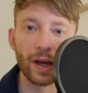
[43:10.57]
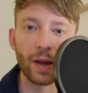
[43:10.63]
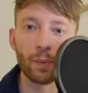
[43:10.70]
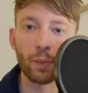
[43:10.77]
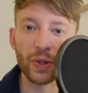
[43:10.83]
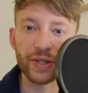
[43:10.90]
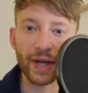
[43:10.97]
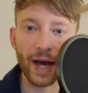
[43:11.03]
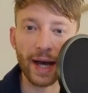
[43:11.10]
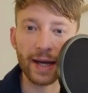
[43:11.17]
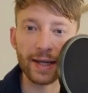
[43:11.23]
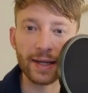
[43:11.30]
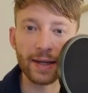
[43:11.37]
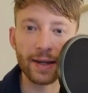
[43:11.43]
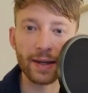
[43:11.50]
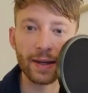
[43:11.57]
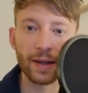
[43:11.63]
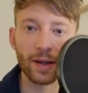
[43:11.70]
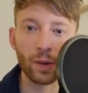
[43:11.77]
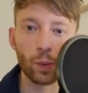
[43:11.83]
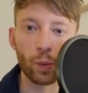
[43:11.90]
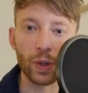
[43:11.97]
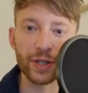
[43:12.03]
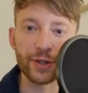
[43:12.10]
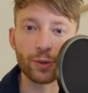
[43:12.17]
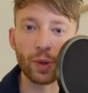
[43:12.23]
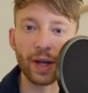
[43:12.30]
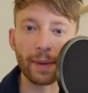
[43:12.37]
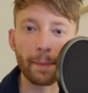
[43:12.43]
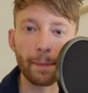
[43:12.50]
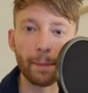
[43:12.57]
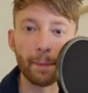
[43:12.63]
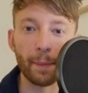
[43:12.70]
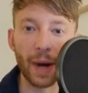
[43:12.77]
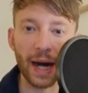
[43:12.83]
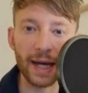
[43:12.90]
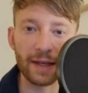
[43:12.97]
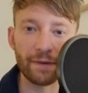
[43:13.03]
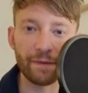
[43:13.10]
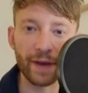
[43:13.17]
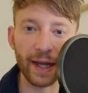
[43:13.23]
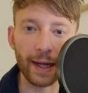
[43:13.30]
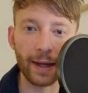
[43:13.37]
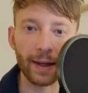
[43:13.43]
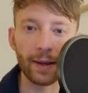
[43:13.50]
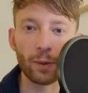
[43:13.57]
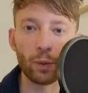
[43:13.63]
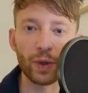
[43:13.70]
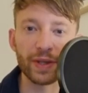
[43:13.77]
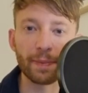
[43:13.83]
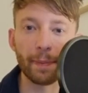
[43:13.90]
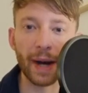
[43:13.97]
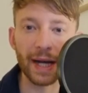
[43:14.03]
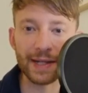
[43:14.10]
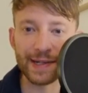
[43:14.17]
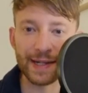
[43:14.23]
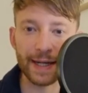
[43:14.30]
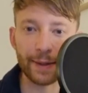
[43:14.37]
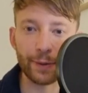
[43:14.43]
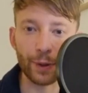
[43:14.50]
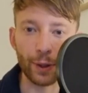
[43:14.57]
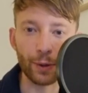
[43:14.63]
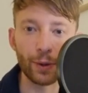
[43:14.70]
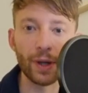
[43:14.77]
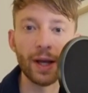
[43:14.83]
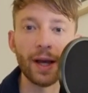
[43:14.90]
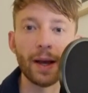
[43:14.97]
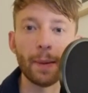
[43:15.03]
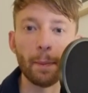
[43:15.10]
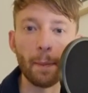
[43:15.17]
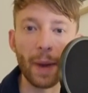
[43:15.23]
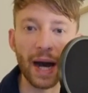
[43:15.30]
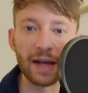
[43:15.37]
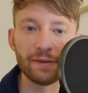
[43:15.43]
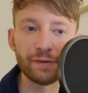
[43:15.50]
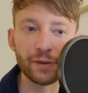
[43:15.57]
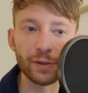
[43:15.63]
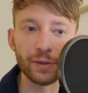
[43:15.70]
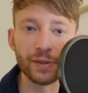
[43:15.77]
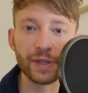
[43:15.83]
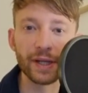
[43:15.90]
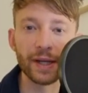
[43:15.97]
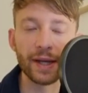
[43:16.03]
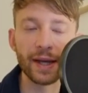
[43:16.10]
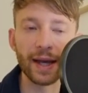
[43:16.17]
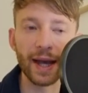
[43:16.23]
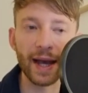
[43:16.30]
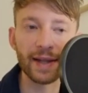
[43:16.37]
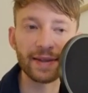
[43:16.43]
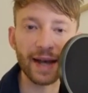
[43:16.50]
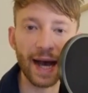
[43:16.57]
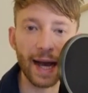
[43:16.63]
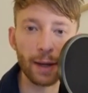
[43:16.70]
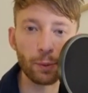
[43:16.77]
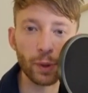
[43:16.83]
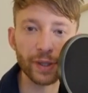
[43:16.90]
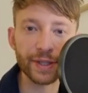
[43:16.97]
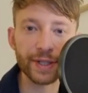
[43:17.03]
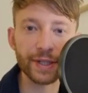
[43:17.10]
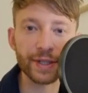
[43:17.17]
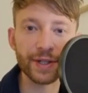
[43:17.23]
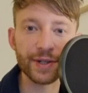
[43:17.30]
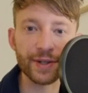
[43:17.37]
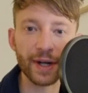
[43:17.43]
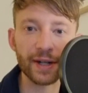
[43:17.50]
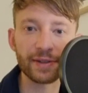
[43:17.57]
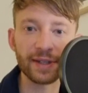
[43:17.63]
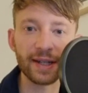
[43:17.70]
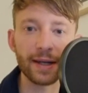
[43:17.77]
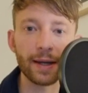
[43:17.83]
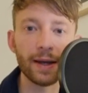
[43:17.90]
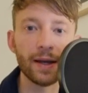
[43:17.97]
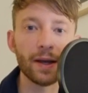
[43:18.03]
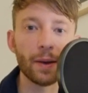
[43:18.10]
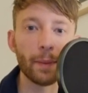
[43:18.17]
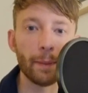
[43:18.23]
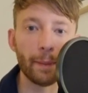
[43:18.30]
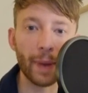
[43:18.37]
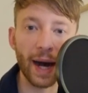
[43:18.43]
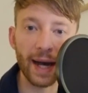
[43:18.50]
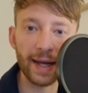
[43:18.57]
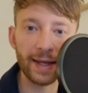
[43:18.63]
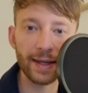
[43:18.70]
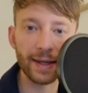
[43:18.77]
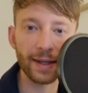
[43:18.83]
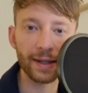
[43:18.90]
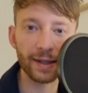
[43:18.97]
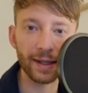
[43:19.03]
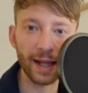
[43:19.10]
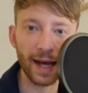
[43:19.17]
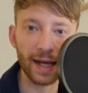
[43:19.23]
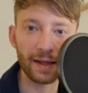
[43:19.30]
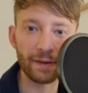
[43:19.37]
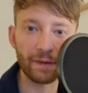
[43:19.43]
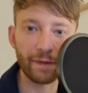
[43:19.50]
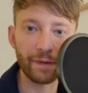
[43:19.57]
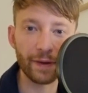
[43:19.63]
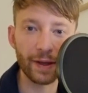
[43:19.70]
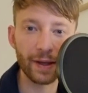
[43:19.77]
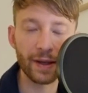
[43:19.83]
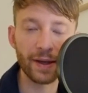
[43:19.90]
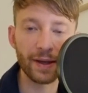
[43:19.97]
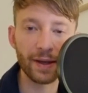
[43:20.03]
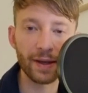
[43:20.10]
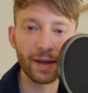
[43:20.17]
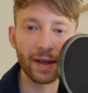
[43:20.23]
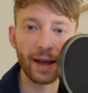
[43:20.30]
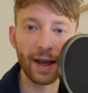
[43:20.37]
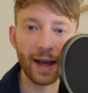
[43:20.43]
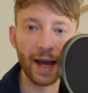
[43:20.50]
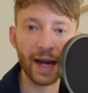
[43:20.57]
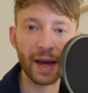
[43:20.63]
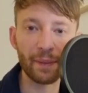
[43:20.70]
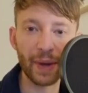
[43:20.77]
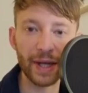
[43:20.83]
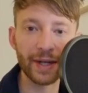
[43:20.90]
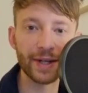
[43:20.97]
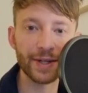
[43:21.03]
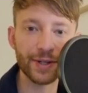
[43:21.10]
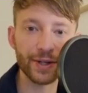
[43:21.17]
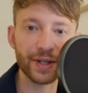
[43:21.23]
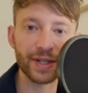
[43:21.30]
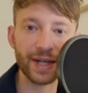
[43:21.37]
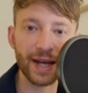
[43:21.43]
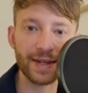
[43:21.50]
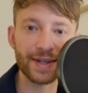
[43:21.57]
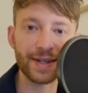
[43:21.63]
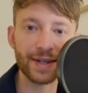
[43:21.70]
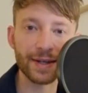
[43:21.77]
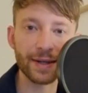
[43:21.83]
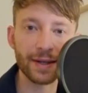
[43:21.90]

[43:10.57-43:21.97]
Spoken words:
But I was doing my thing with my stereo, my food, and I was starting my life. And I made it a success.